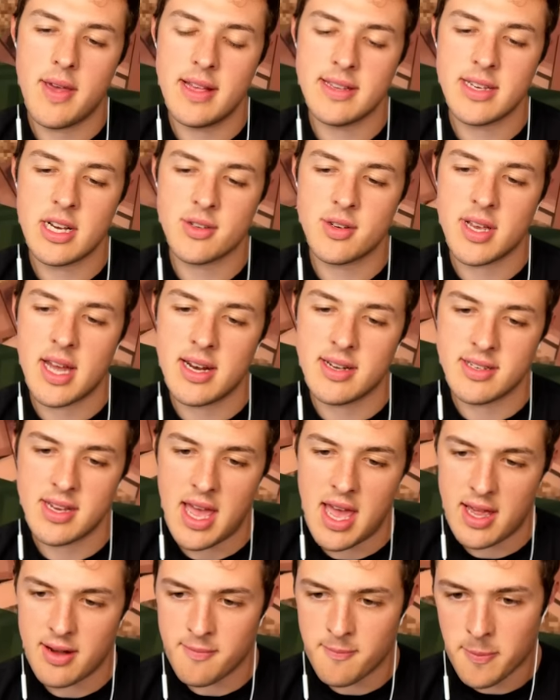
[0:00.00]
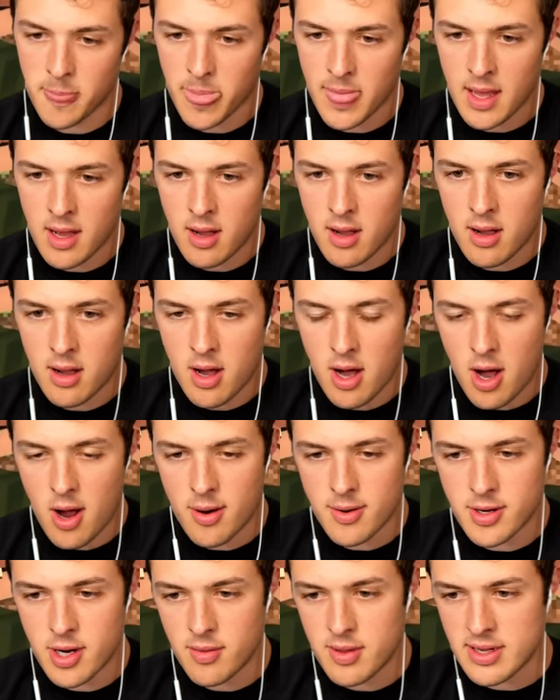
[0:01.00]
that's actually kind of sad. Oh
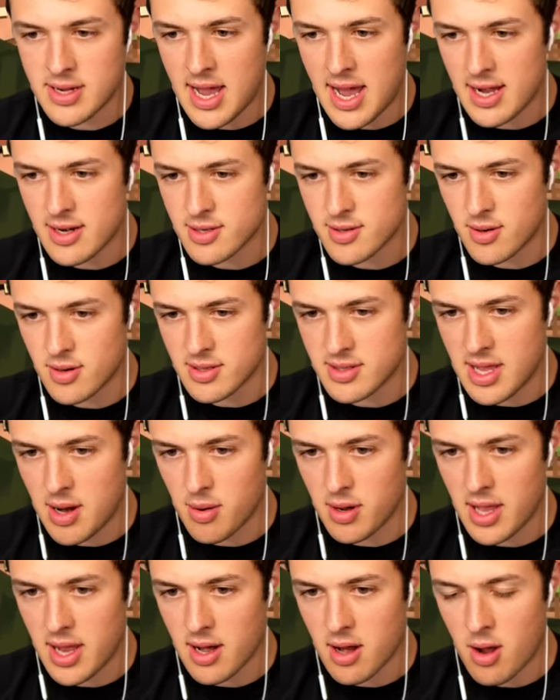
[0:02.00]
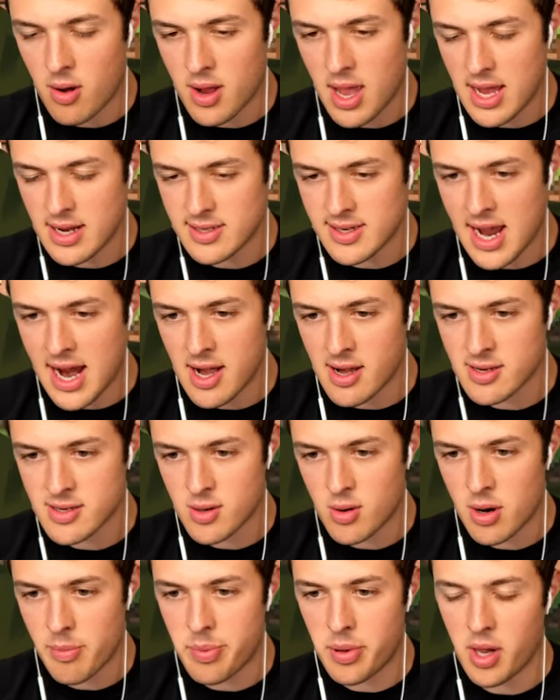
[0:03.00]
no, the dinosaurs. They were like, okay,
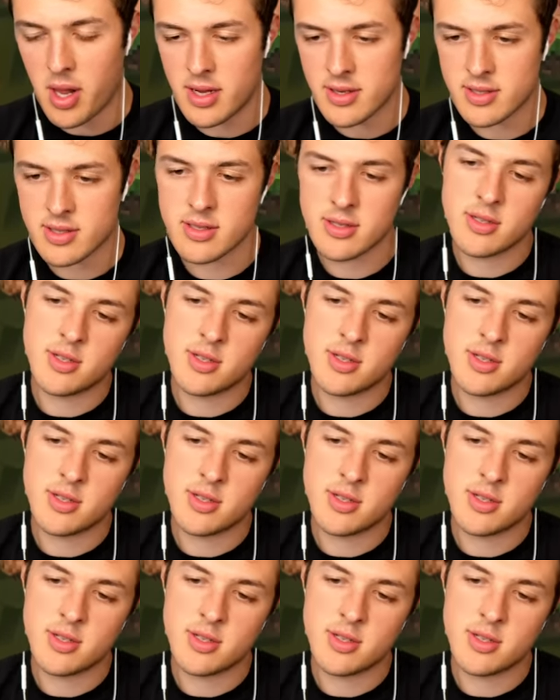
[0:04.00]
dinosaur plus